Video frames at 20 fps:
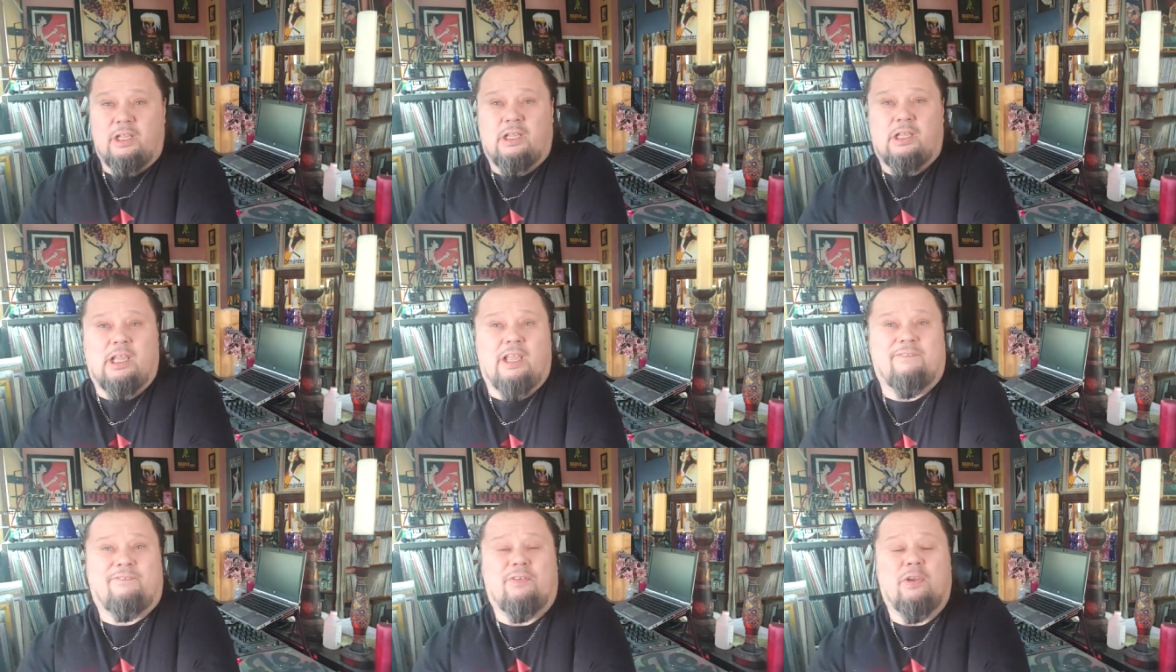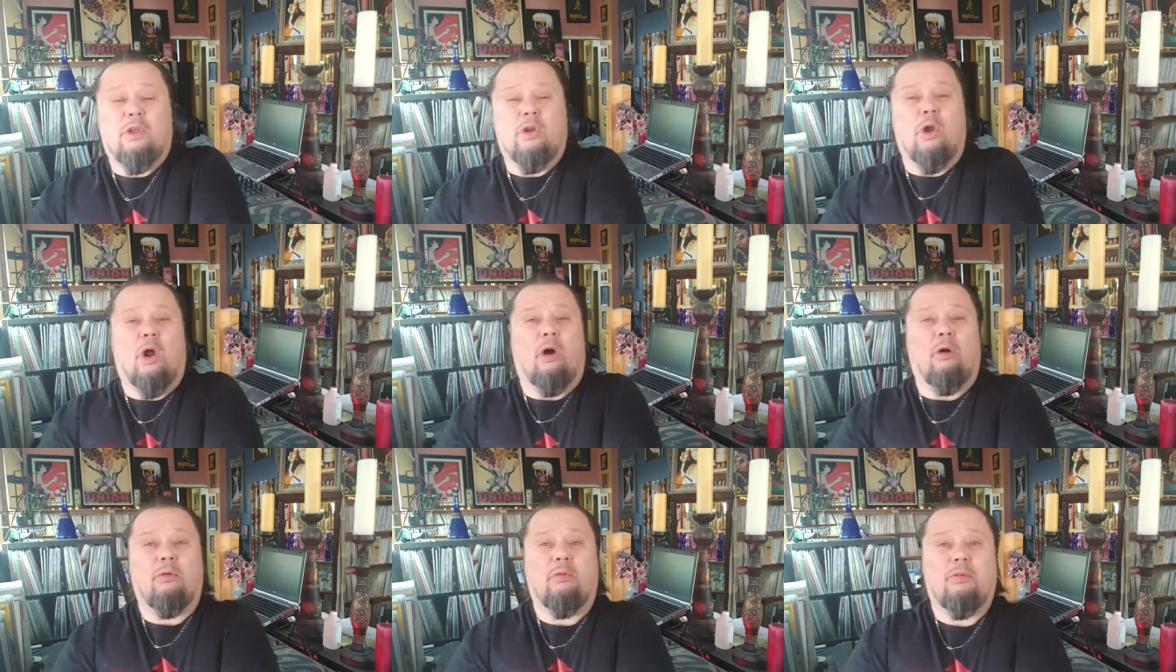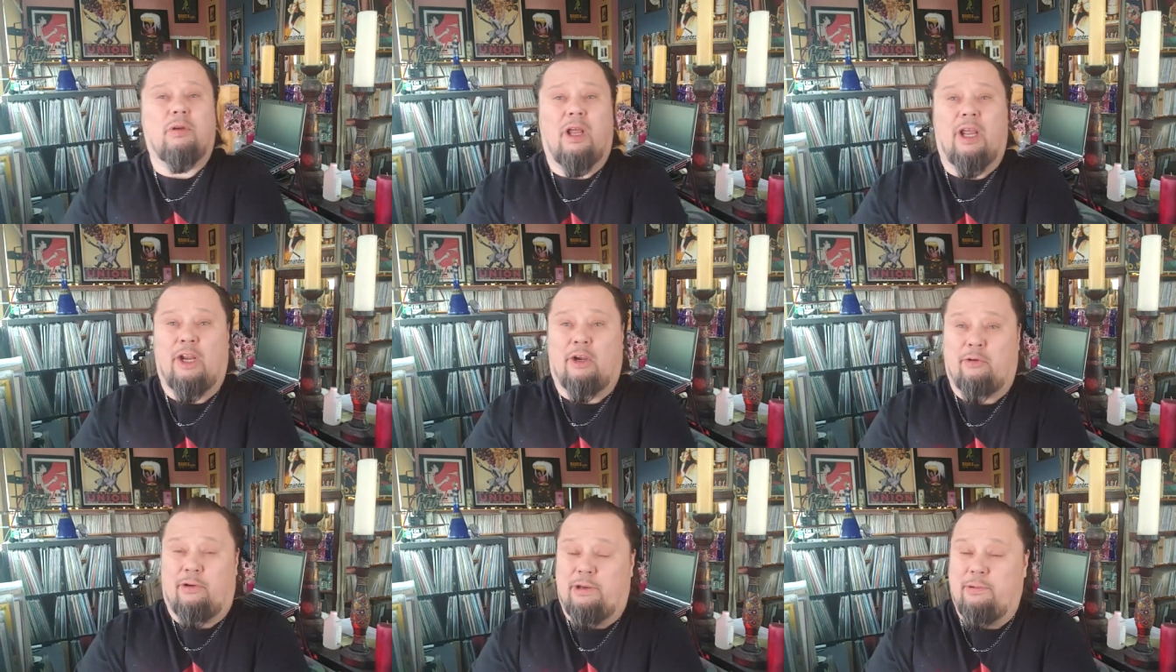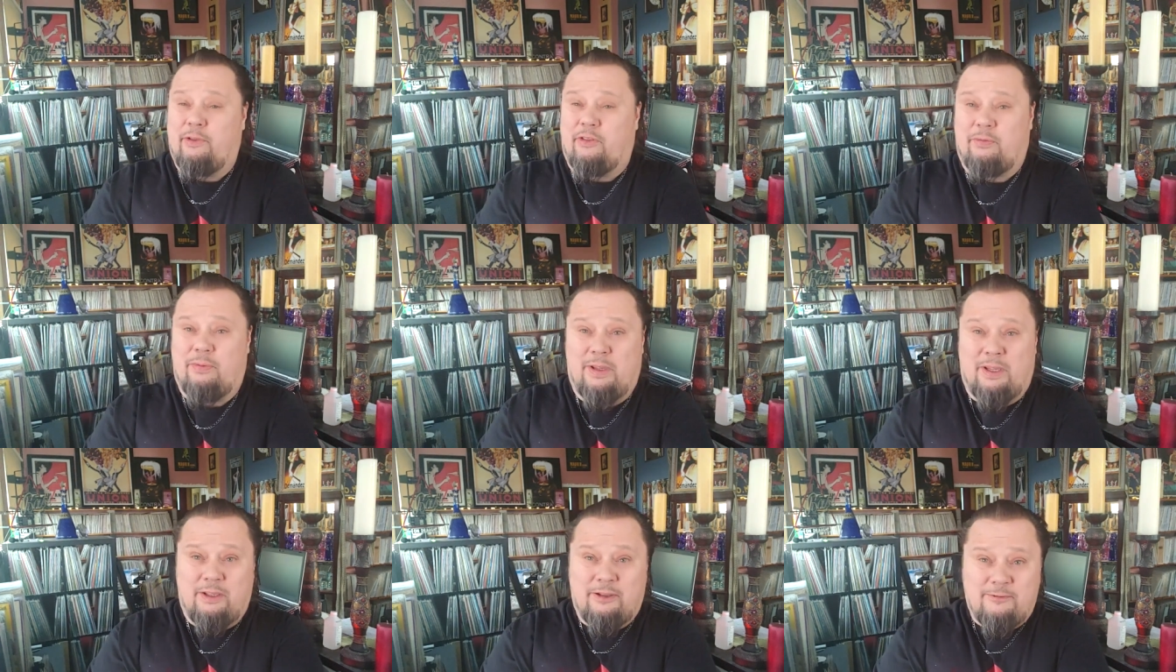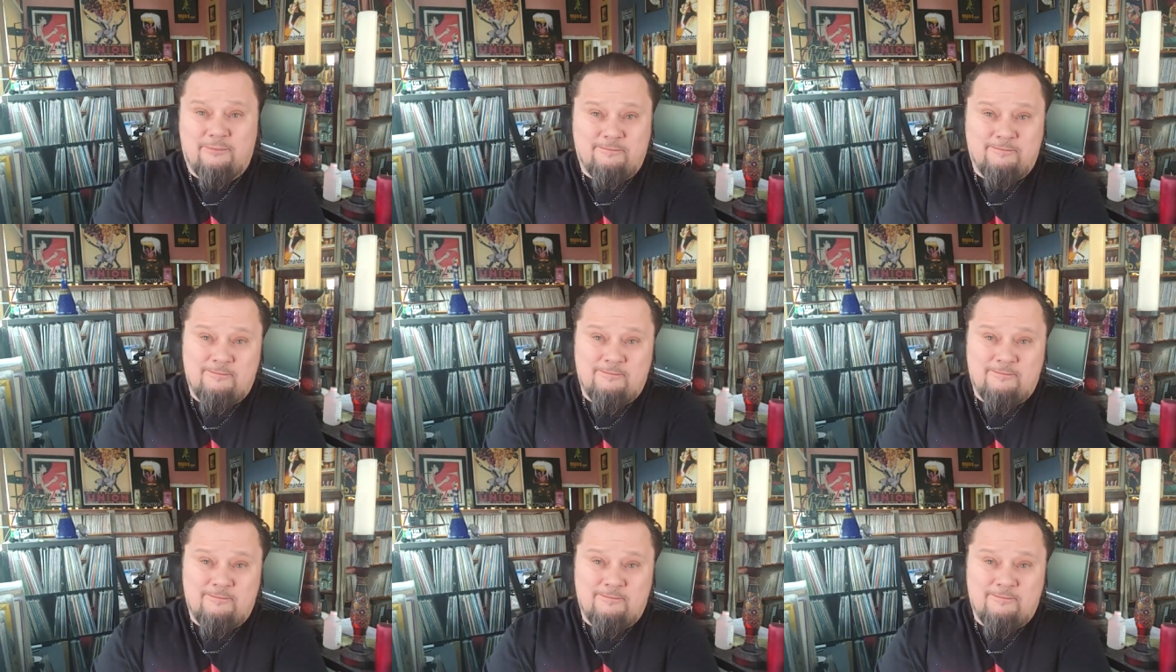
if you don't agree with me